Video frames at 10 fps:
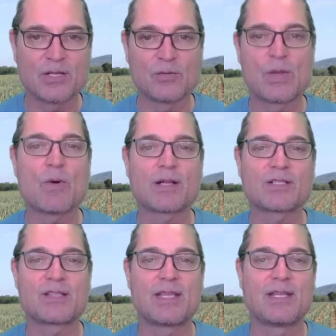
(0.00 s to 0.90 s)
we
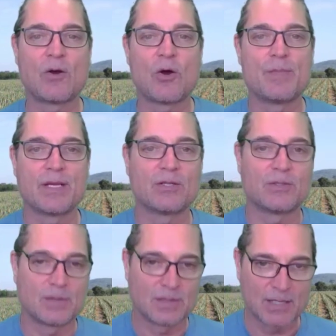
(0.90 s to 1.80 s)
watched the oatmeal
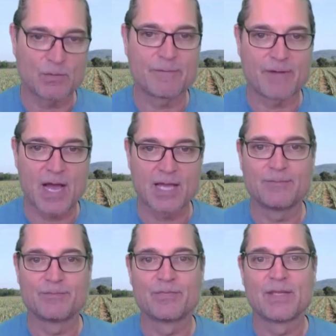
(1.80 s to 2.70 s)
liquefy
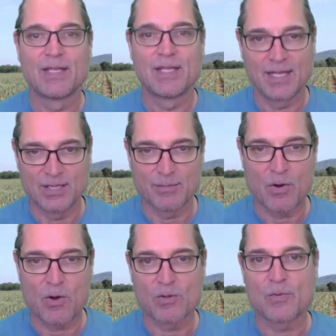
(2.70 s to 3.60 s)
in the
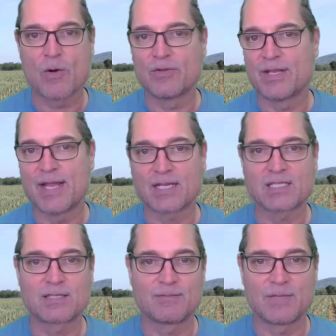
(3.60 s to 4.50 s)
bowl over the
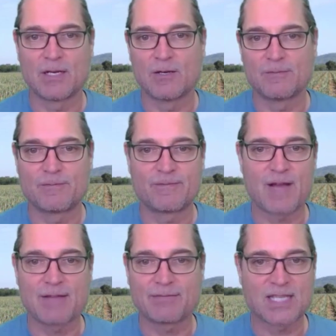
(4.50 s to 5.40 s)
next,
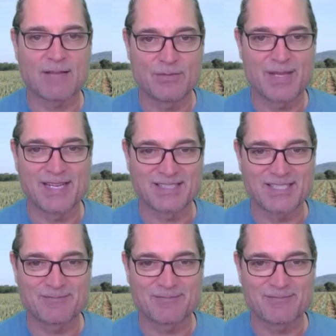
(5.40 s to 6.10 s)
5 to 7 minutes.